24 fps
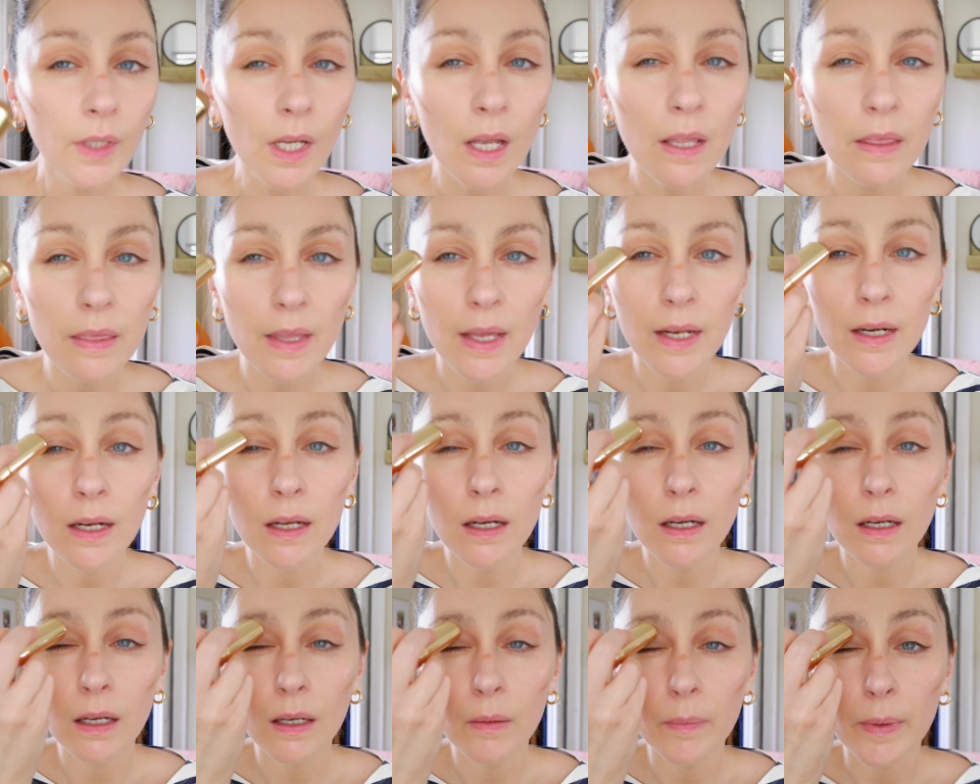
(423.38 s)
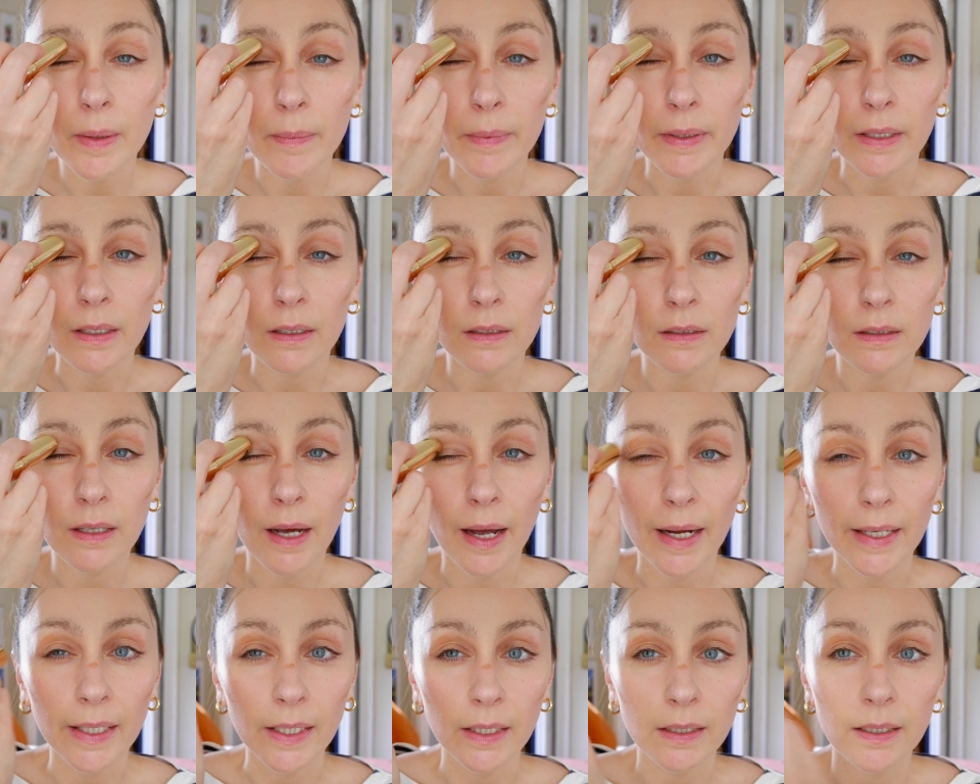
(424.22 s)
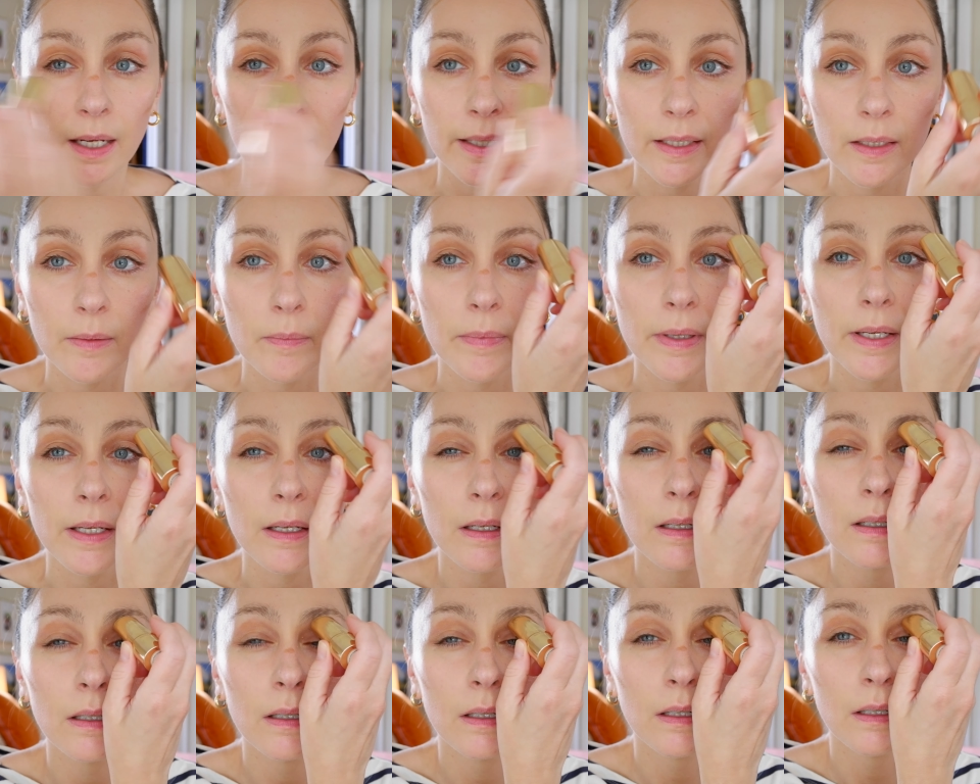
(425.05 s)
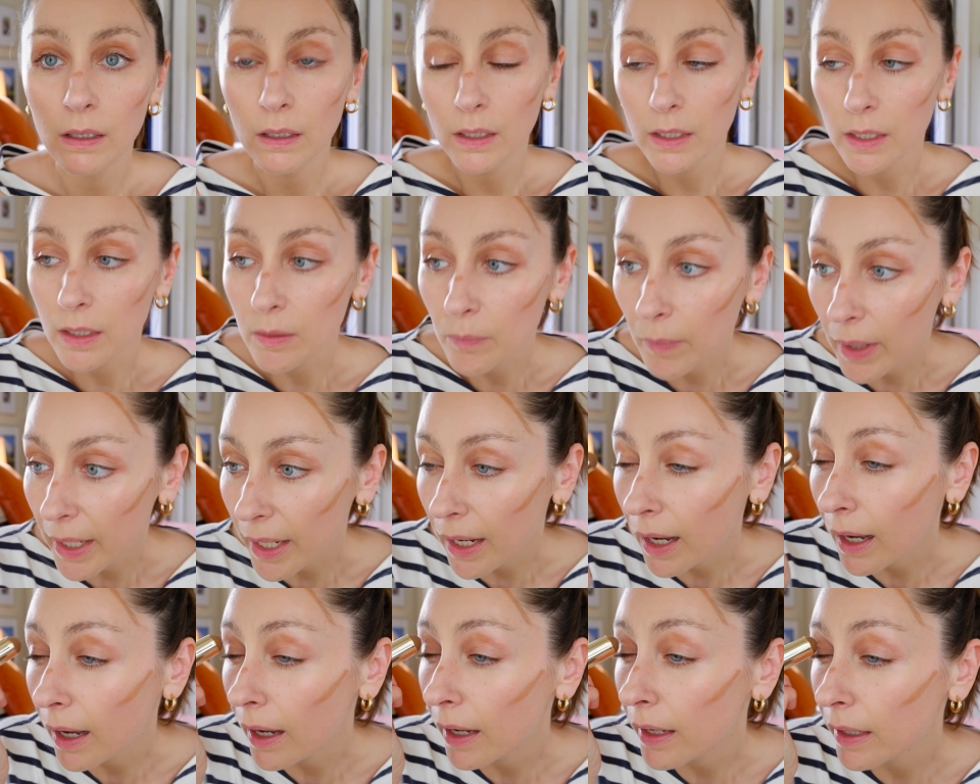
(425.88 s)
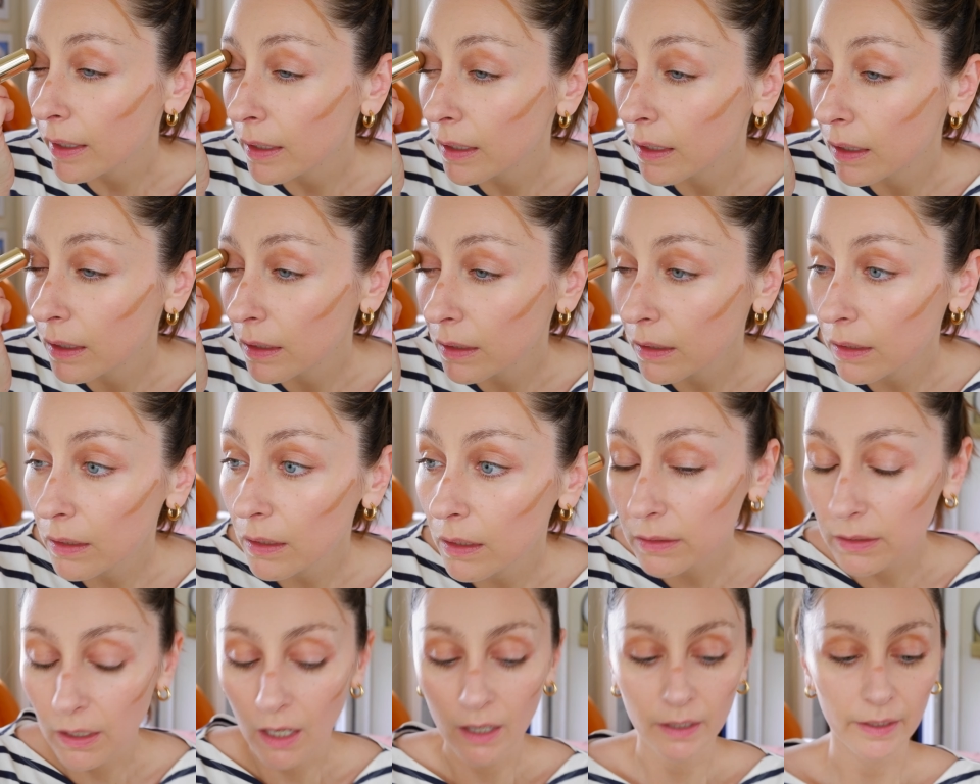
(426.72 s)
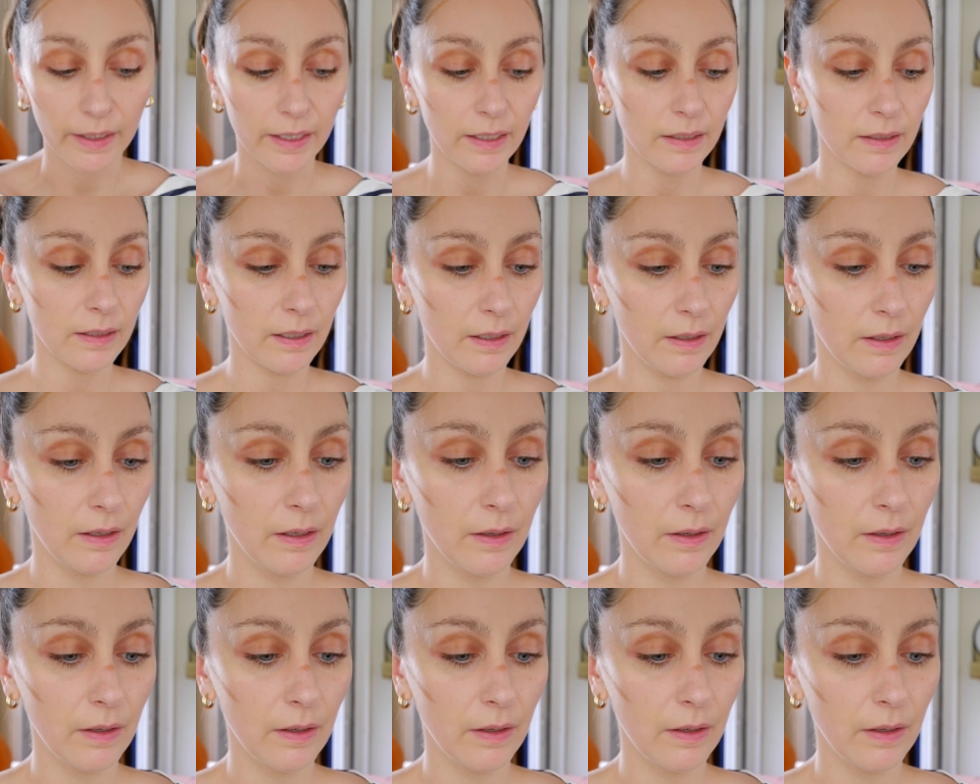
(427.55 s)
And then maybe a tiny, tiny bit in my eye socket.